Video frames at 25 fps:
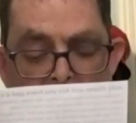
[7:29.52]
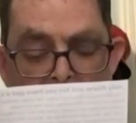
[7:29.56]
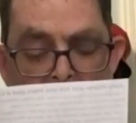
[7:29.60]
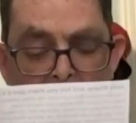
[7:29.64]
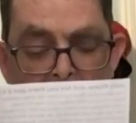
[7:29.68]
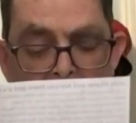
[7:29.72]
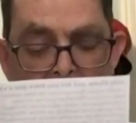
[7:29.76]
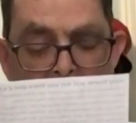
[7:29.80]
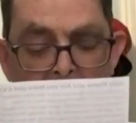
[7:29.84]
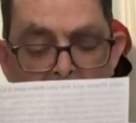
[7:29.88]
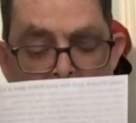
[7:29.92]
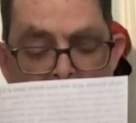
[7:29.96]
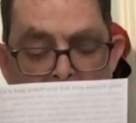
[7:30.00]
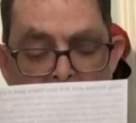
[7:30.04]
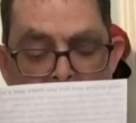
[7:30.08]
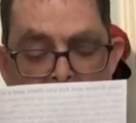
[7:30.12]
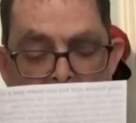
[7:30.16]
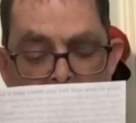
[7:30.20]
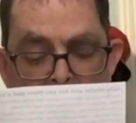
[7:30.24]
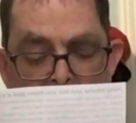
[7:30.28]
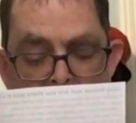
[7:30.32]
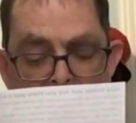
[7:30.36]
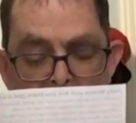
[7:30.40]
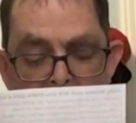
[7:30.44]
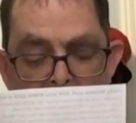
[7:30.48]
and
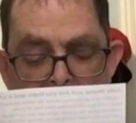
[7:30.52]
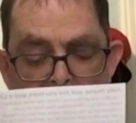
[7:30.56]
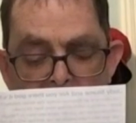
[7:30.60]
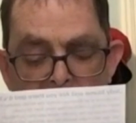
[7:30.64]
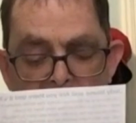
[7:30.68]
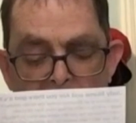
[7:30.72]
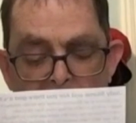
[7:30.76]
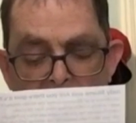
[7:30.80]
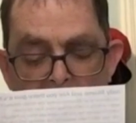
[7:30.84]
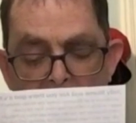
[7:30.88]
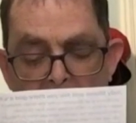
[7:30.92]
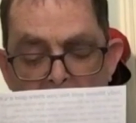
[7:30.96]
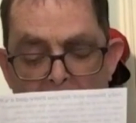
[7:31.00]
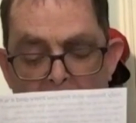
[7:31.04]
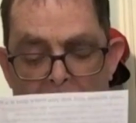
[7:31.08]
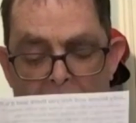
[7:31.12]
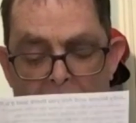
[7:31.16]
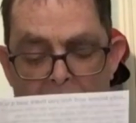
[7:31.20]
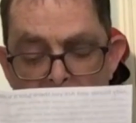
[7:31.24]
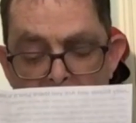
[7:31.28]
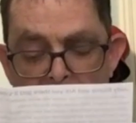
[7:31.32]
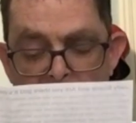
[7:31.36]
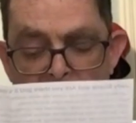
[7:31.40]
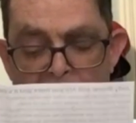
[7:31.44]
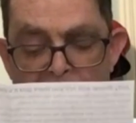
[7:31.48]
going
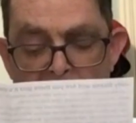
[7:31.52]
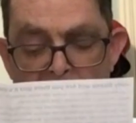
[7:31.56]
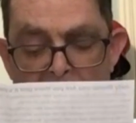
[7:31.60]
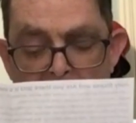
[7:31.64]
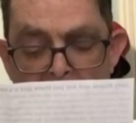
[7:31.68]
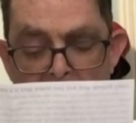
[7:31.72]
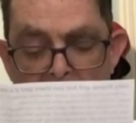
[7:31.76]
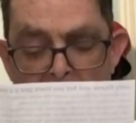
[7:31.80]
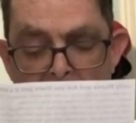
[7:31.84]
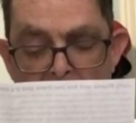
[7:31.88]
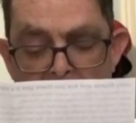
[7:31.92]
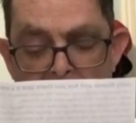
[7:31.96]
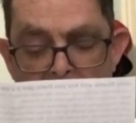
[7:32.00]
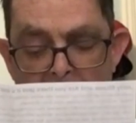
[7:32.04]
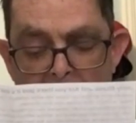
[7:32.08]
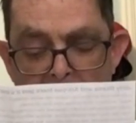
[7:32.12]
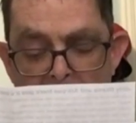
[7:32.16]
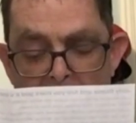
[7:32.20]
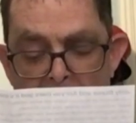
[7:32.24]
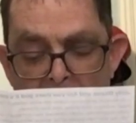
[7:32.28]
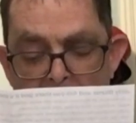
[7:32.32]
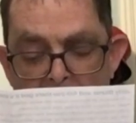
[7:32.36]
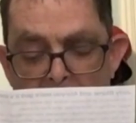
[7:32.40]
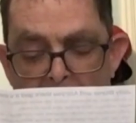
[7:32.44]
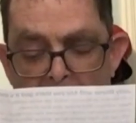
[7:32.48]
strong. She
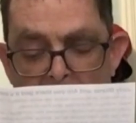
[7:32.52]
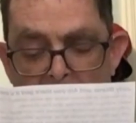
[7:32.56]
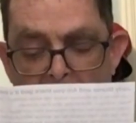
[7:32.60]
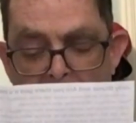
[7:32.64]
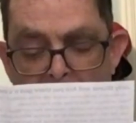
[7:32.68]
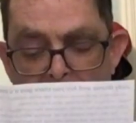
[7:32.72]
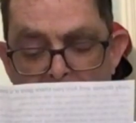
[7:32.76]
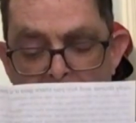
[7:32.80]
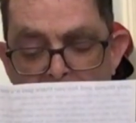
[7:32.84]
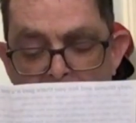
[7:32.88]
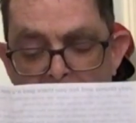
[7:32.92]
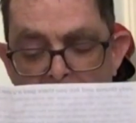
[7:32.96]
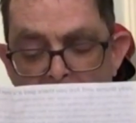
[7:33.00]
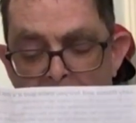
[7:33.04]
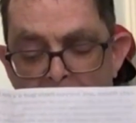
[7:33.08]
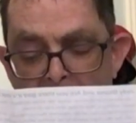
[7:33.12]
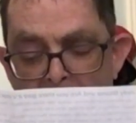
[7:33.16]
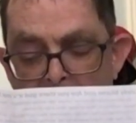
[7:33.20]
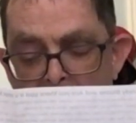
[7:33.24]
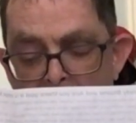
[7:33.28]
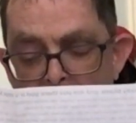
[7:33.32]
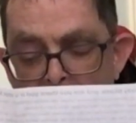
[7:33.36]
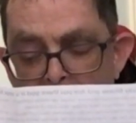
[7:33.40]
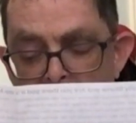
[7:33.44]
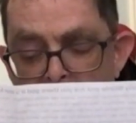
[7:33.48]
helped
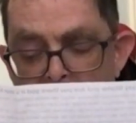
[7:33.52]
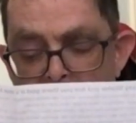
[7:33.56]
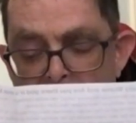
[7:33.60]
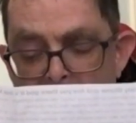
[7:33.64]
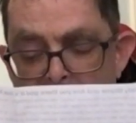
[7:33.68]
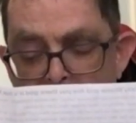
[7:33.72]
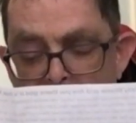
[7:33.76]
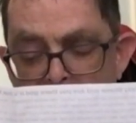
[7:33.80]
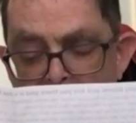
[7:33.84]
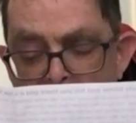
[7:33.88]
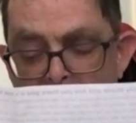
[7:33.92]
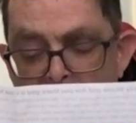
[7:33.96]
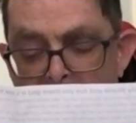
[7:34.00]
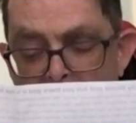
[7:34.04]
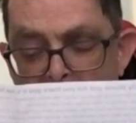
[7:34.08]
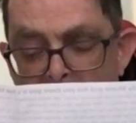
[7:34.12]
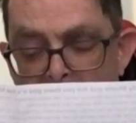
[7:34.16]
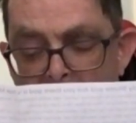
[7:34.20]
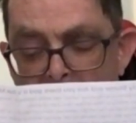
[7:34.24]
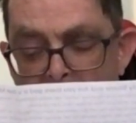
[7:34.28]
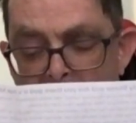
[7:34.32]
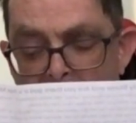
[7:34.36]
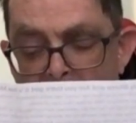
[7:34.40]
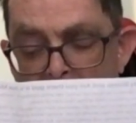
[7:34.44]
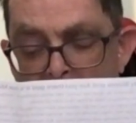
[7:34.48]
produce
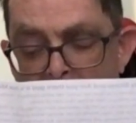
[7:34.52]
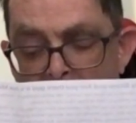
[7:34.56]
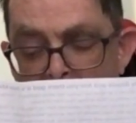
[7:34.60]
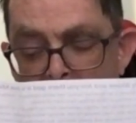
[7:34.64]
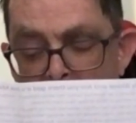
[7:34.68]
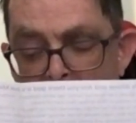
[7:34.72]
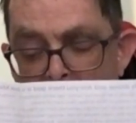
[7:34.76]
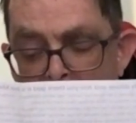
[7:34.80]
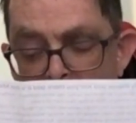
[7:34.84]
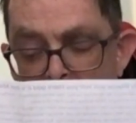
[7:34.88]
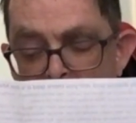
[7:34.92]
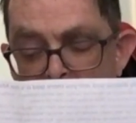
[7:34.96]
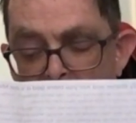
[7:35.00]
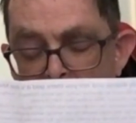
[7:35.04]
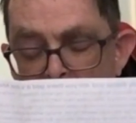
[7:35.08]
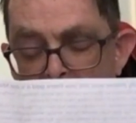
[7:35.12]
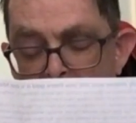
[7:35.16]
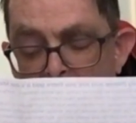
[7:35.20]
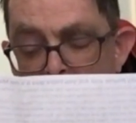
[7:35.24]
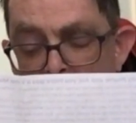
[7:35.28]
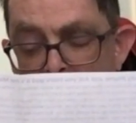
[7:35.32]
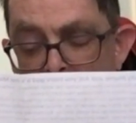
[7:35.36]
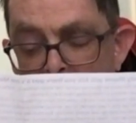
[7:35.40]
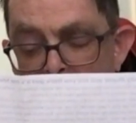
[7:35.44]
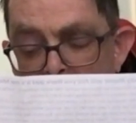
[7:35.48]
a
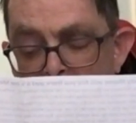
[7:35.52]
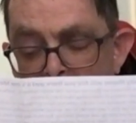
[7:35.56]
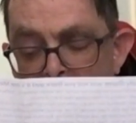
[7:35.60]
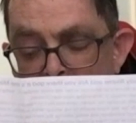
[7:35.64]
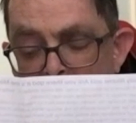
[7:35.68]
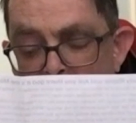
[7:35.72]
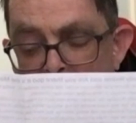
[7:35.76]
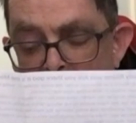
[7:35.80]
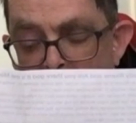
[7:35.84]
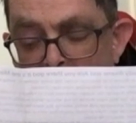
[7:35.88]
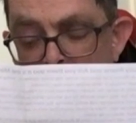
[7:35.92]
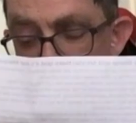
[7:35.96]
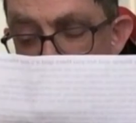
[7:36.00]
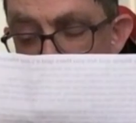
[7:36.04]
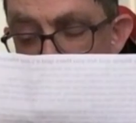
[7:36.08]
movie that